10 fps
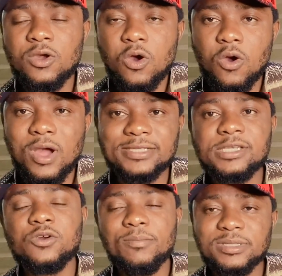Or has he
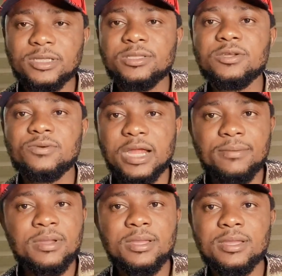committed any
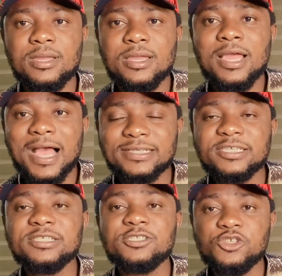crime? Has
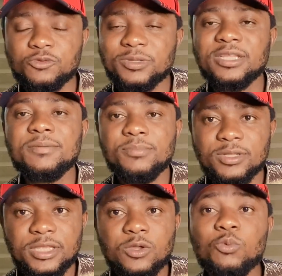he duped
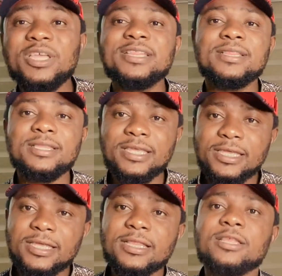anybody? We
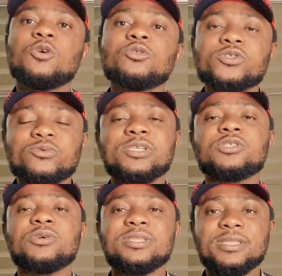need, all those
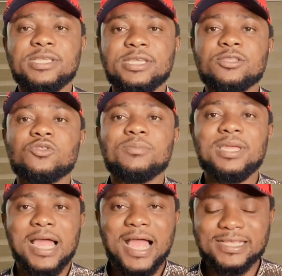questions need to be
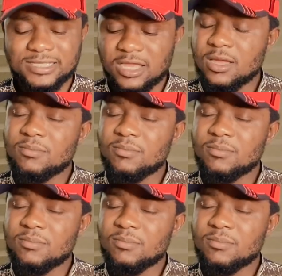asked.